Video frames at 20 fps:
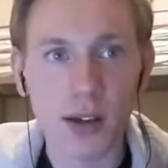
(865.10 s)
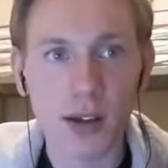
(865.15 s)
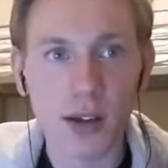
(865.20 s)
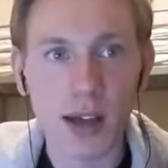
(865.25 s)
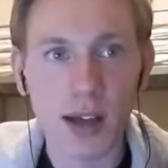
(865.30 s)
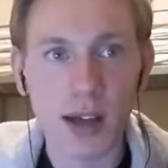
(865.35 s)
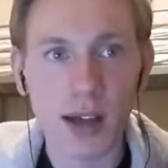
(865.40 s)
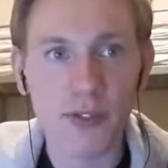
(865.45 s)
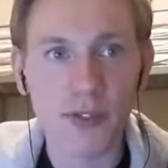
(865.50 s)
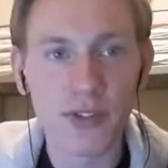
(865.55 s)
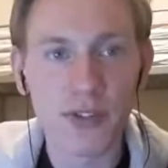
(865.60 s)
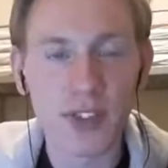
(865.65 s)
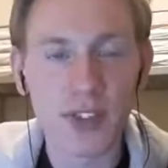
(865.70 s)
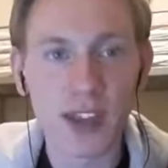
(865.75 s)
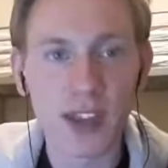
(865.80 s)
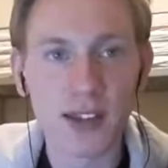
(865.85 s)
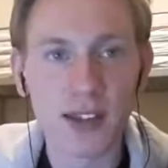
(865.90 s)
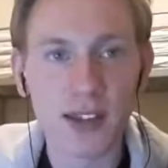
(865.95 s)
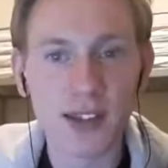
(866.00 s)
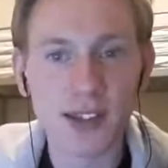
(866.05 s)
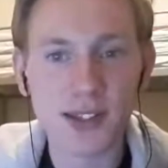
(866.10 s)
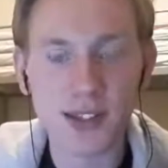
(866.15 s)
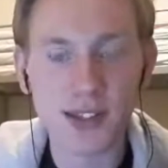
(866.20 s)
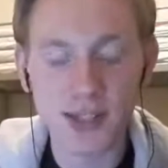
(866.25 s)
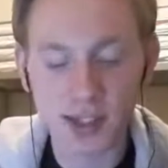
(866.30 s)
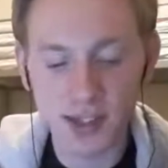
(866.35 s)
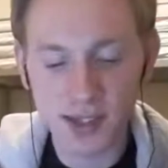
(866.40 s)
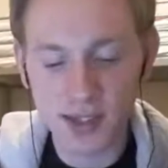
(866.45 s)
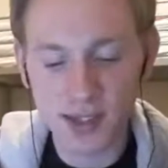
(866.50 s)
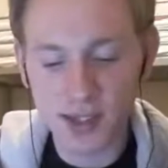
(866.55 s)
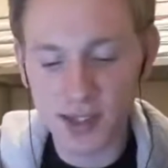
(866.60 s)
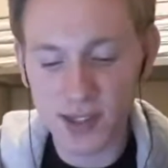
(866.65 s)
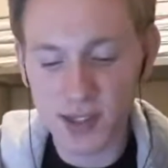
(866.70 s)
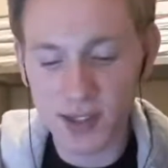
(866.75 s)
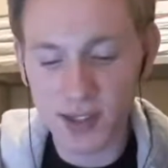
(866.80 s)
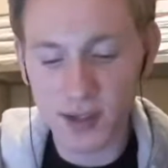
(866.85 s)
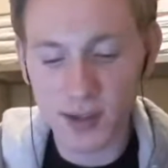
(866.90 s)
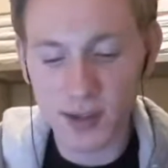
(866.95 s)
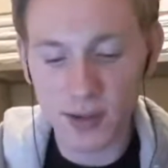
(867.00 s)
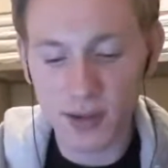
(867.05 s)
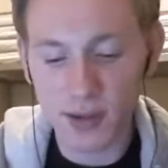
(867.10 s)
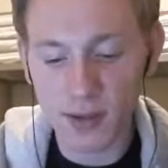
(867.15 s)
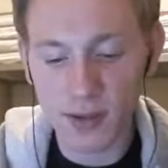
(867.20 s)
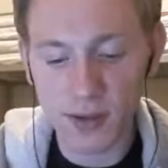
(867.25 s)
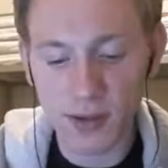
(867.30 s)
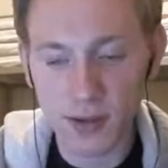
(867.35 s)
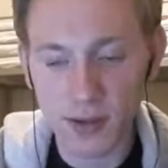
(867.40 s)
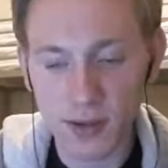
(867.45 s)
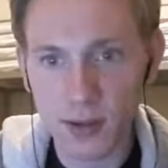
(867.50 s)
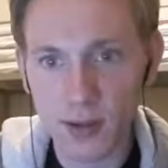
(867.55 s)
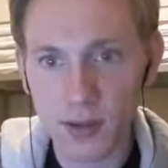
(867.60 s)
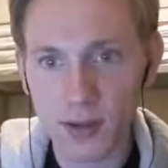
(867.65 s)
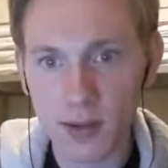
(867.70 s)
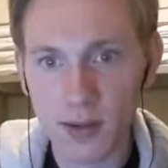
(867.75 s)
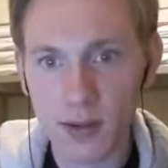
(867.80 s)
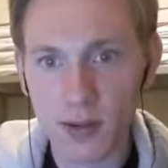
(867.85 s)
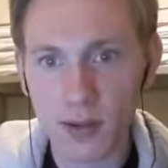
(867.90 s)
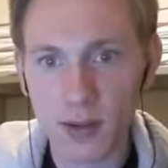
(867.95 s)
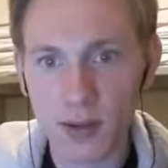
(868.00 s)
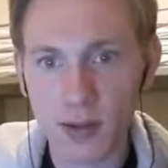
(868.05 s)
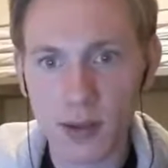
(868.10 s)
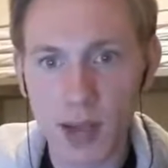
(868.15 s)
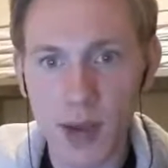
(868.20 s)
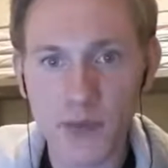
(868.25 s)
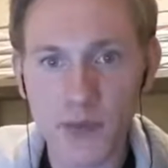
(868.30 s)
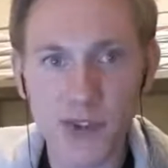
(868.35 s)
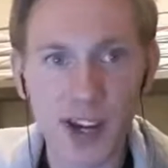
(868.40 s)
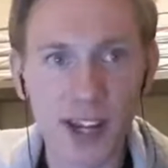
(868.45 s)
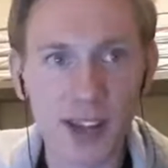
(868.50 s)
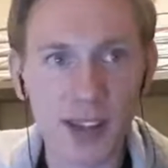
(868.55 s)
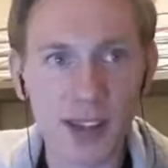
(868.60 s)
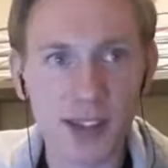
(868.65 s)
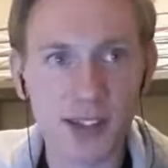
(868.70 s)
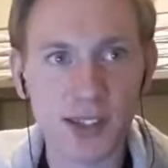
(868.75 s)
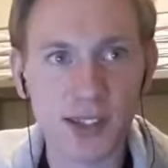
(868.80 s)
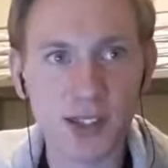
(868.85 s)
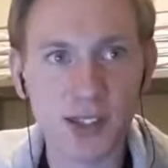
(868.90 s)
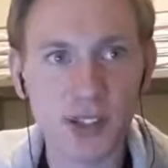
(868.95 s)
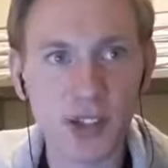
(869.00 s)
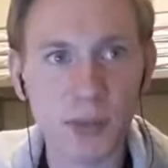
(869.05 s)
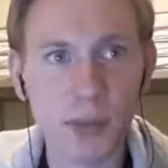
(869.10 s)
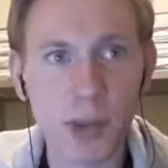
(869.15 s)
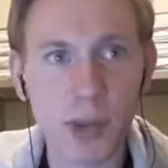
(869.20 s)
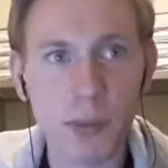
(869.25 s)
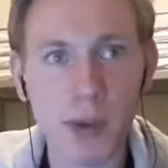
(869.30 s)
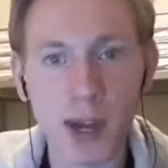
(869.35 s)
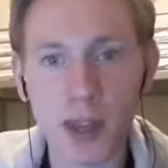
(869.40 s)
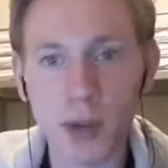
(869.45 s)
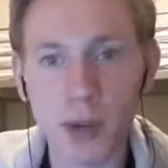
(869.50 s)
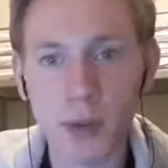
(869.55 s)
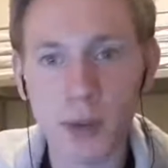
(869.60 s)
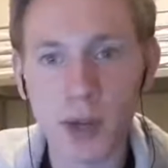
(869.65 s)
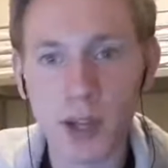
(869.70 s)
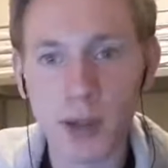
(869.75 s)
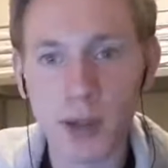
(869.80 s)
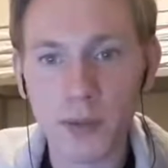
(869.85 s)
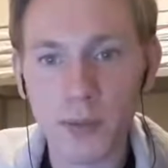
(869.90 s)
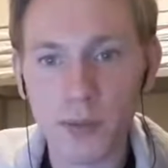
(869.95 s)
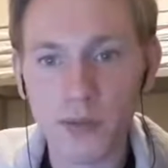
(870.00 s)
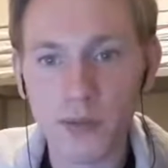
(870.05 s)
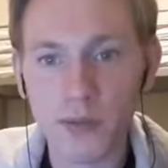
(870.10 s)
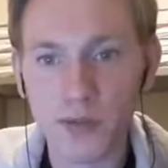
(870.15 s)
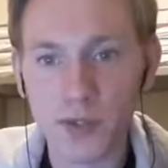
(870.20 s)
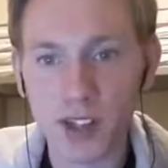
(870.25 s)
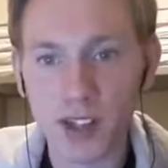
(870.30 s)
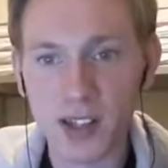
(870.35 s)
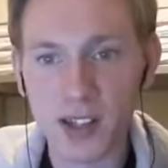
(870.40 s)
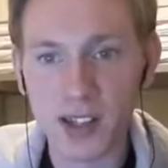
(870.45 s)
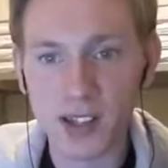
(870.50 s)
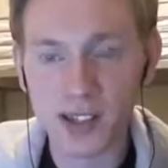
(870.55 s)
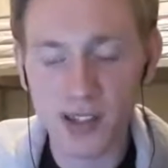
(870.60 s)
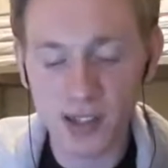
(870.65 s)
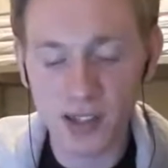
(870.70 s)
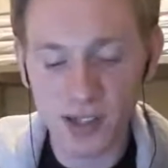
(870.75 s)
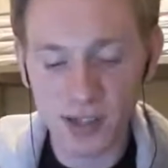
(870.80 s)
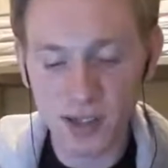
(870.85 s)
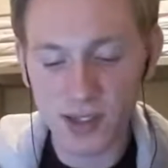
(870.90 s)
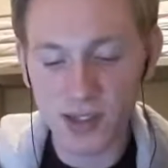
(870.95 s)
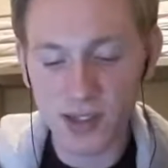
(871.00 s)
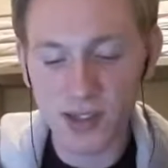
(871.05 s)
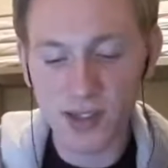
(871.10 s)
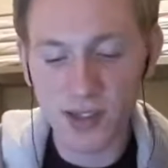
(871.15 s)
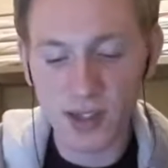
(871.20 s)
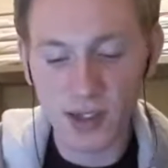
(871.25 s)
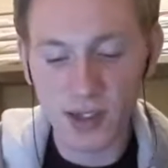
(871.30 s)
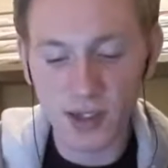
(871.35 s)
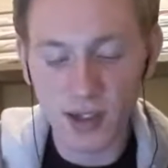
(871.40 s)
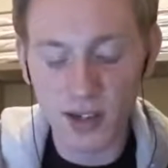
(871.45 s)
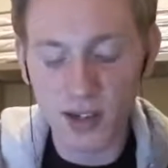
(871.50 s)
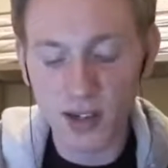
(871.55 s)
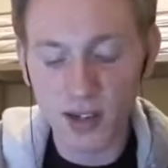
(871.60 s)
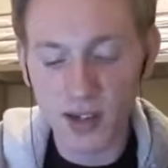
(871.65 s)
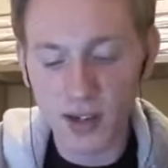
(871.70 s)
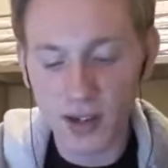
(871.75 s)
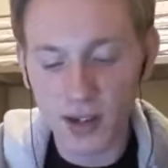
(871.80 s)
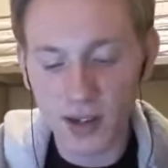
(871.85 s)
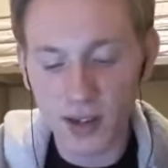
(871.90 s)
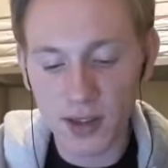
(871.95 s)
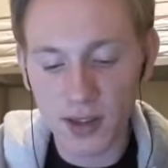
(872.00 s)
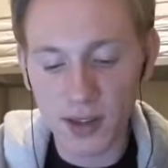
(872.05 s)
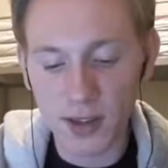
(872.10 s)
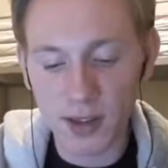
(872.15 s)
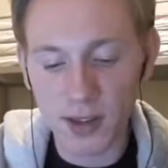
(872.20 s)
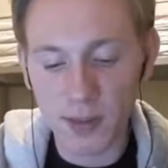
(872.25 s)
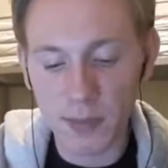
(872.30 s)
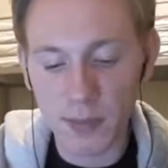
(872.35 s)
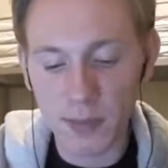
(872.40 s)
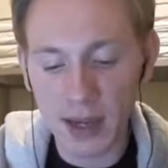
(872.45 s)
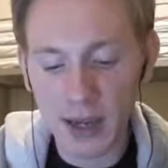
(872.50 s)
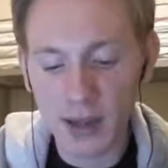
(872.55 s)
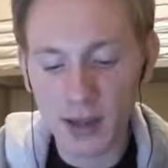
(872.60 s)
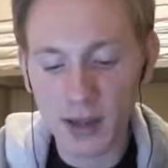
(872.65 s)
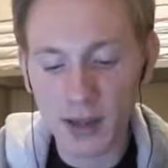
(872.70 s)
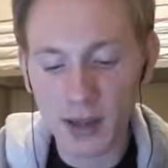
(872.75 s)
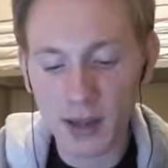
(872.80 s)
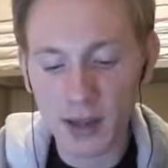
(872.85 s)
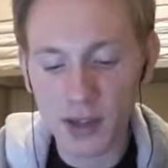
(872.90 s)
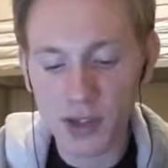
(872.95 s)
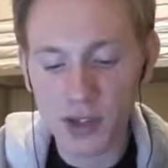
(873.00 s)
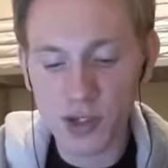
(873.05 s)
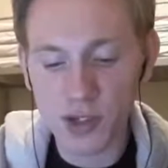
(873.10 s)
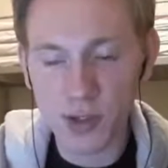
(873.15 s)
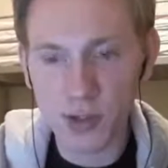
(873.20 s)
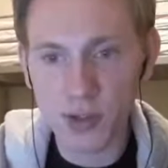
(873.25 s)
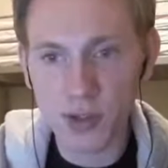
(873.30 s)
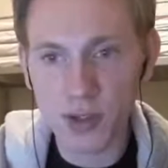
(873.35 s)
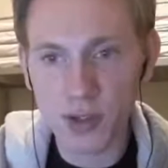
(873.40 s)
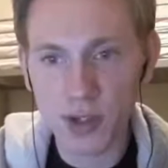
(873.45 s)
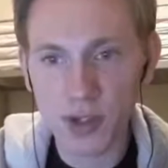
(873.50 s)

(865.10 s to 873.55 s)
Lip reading: have the distance. I'm writing this in 2B, by the way. The distance, the magnitude,